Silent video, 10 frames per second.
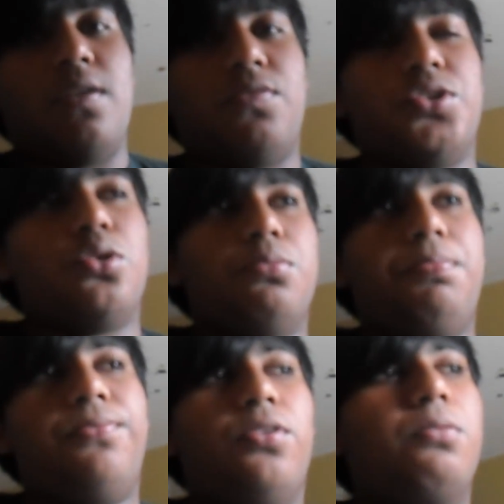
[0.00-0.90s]
I gave a short
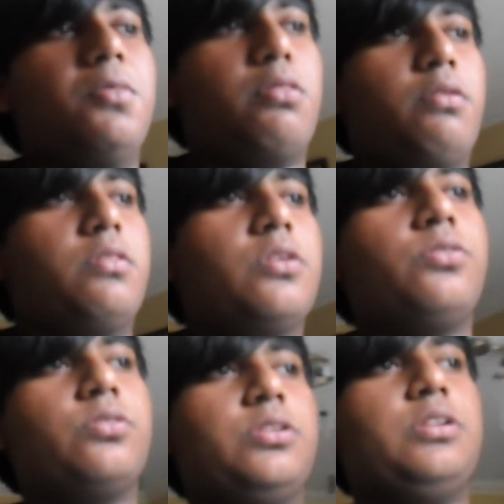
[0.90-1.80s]
performance on the
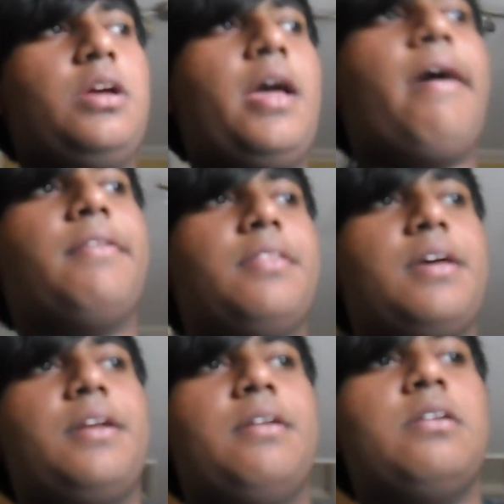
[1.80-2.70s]
organ, and
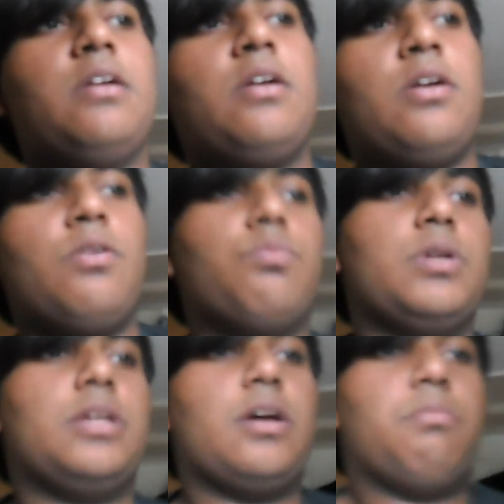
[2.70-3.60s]
then
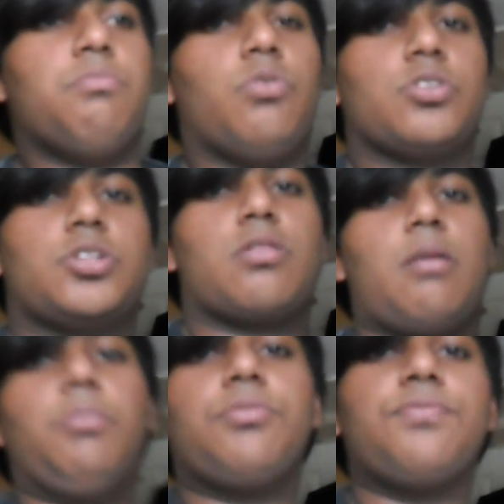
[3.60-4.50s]
we watched
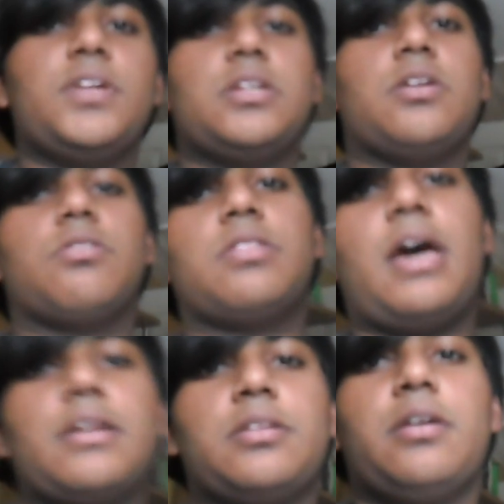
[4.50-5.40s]
some of the video
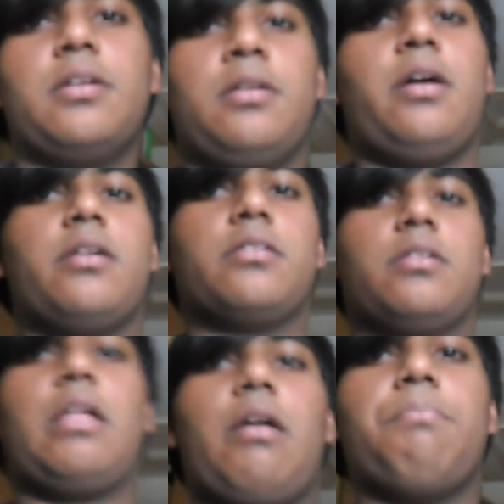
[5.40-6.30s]
that
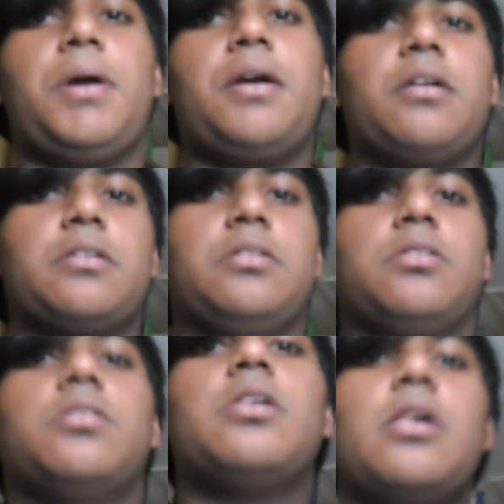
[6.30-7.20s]
my
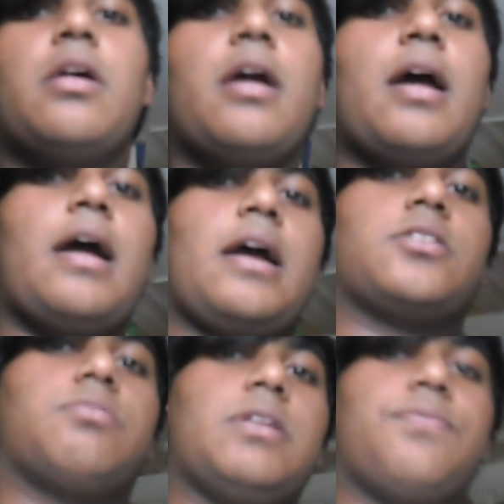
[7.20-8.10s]
uncle
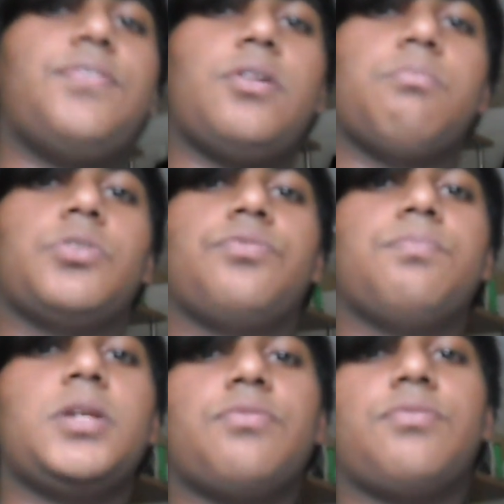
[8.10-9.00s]
actually filmed
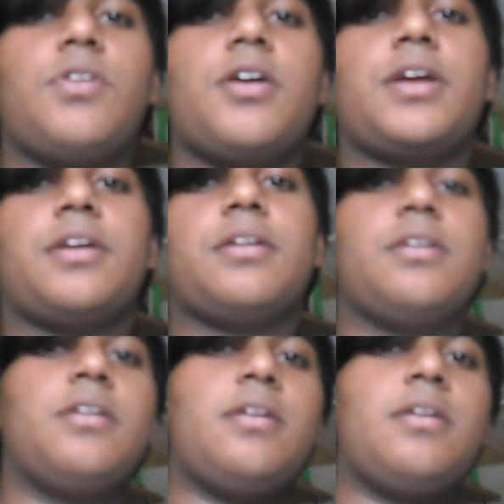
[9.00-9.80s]
of me rowing.